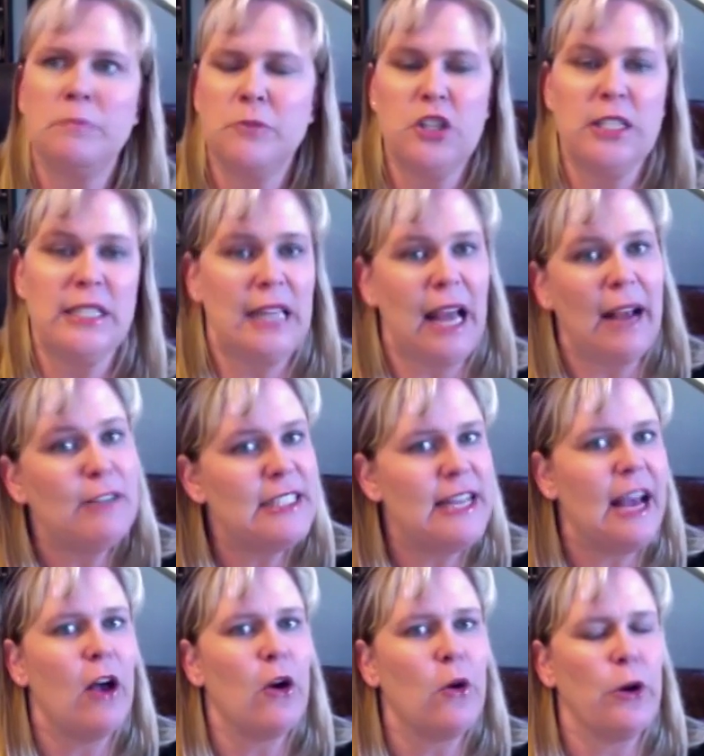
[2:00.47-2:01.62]
just
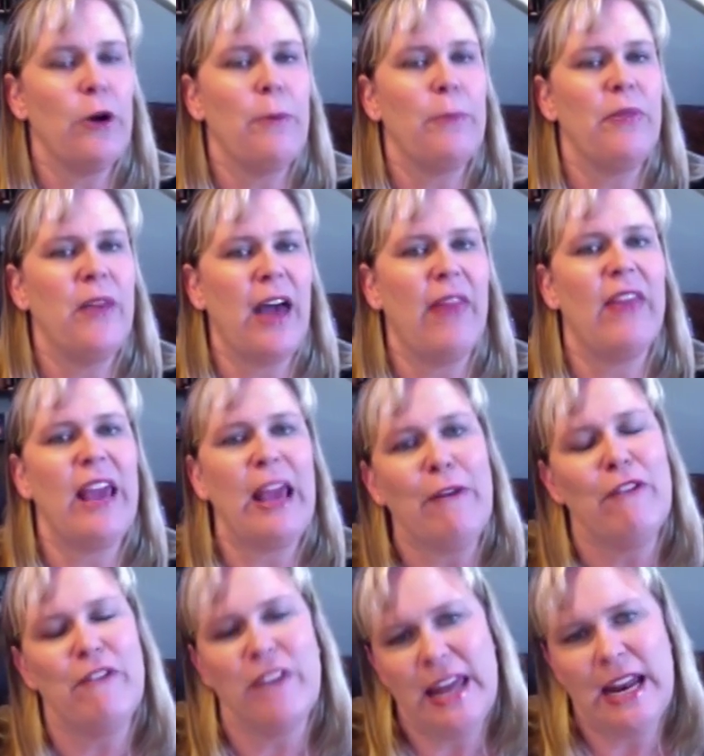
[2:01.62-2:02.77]
lifestyle group that they
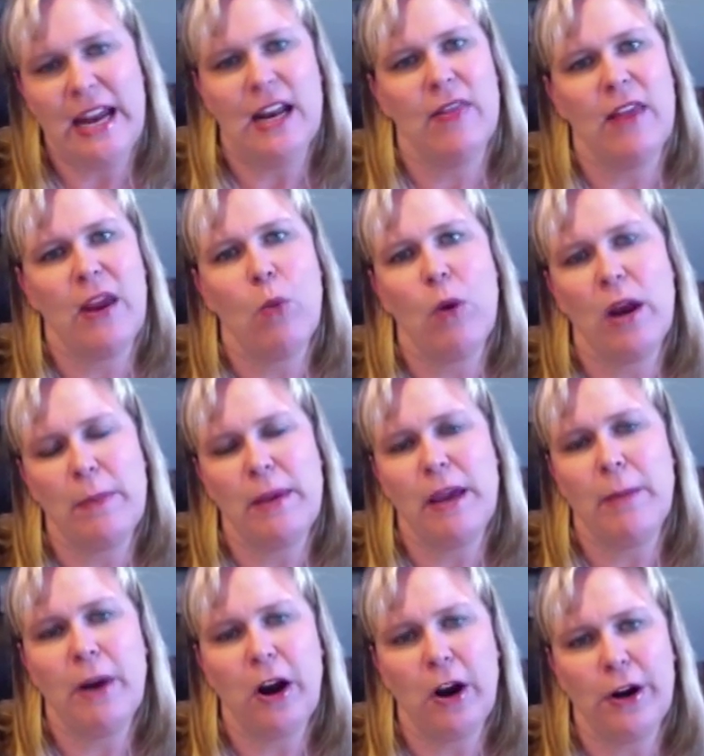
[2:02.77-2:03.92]
fit in and they want to be a
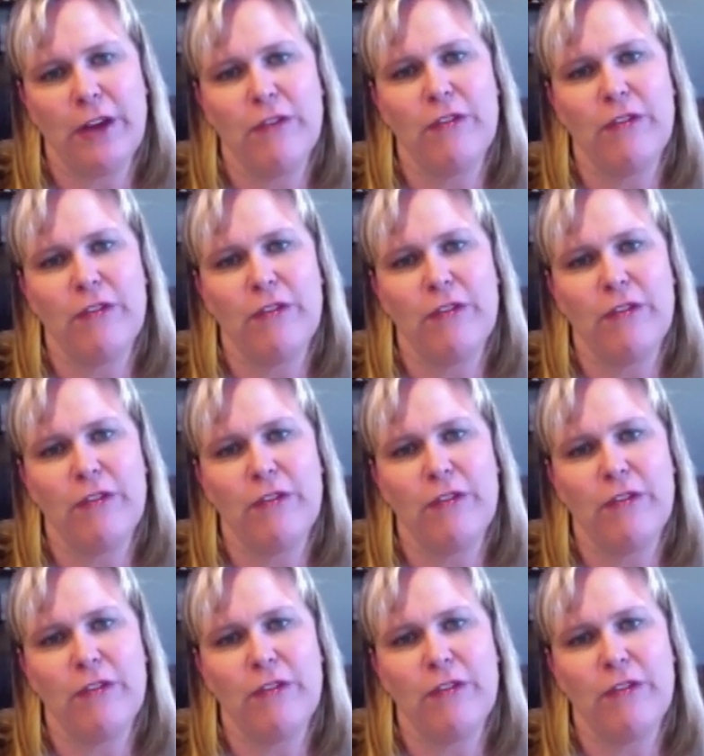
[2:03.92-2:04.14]
part of?